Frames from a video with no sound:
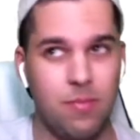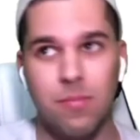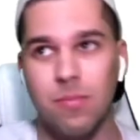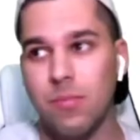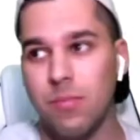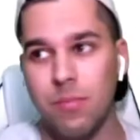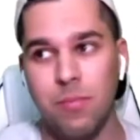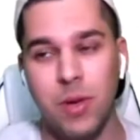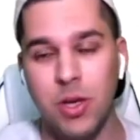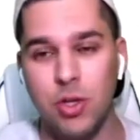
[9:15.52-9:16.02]

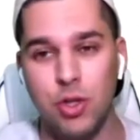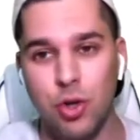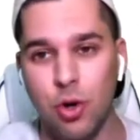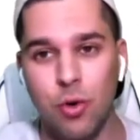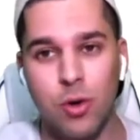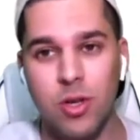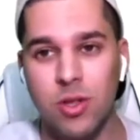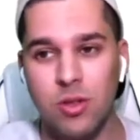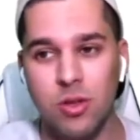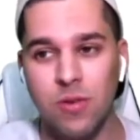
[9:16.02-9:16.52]

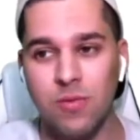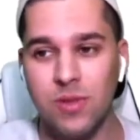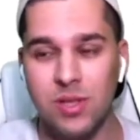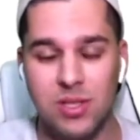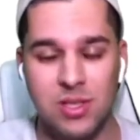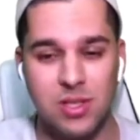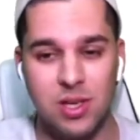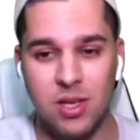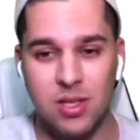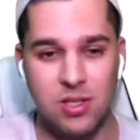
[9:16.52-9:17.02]
majority of the
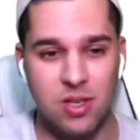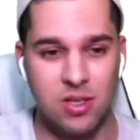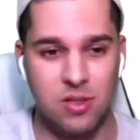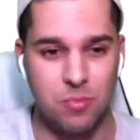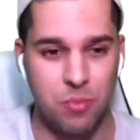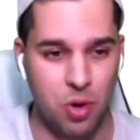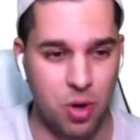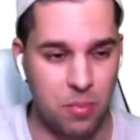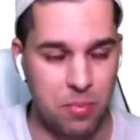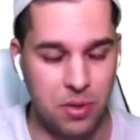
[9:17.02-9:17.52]
CSS
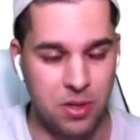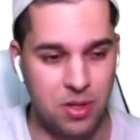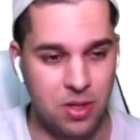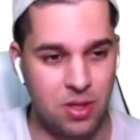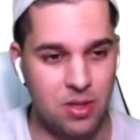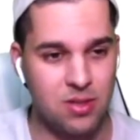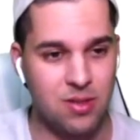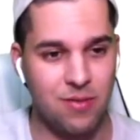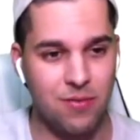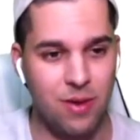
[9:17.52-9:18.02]
properties
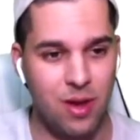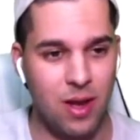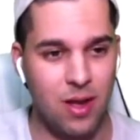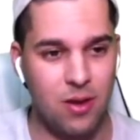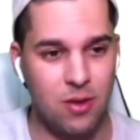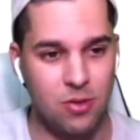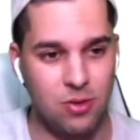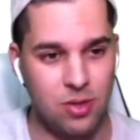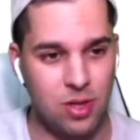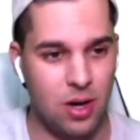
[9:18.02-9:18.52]
and
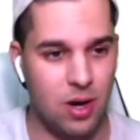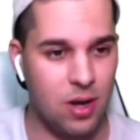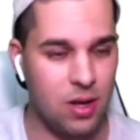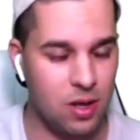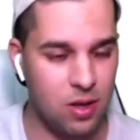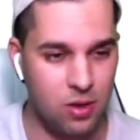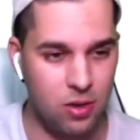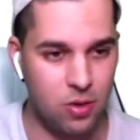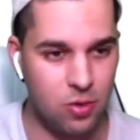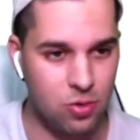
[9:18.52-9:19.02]
values that I can
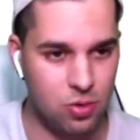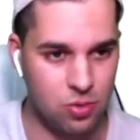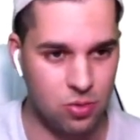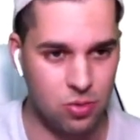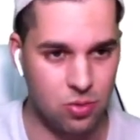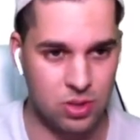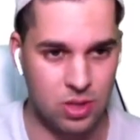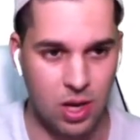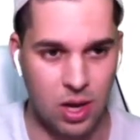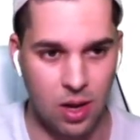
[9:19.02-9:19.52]
use to
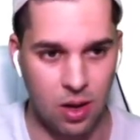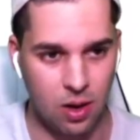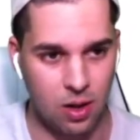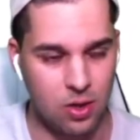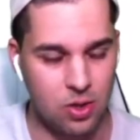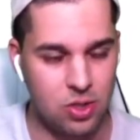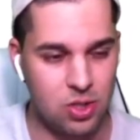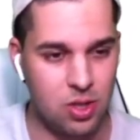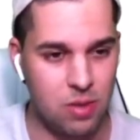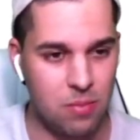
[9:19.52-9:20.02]
style
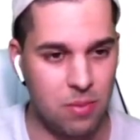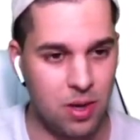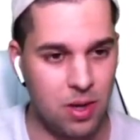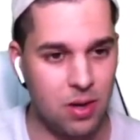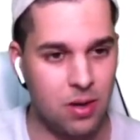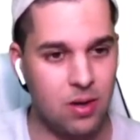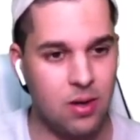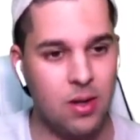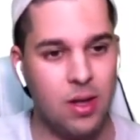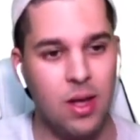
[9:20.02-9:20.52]

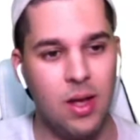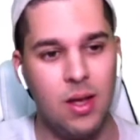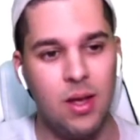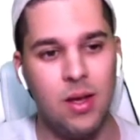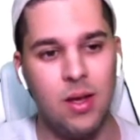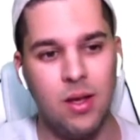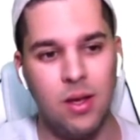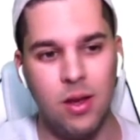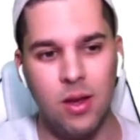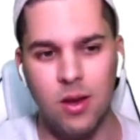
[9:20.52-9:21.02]
HTML
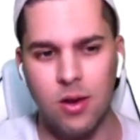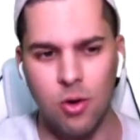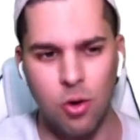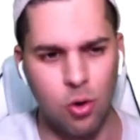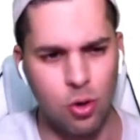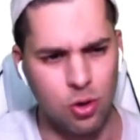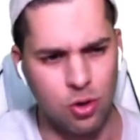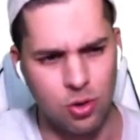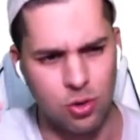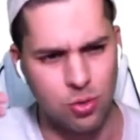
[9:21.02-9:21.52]
in
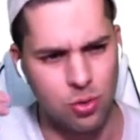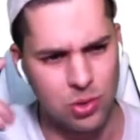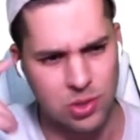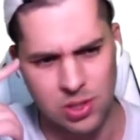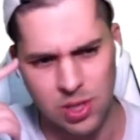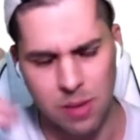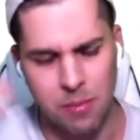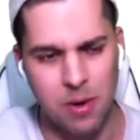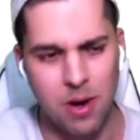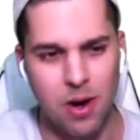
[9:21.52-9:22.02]
order to
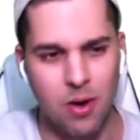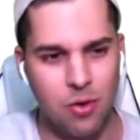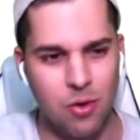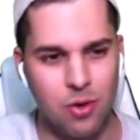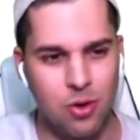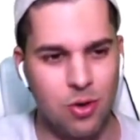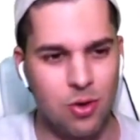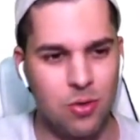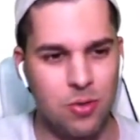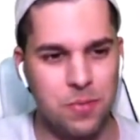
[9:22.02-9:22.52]
somehow, you
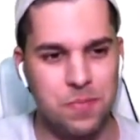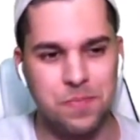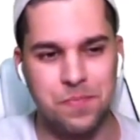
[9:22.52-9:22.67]
know,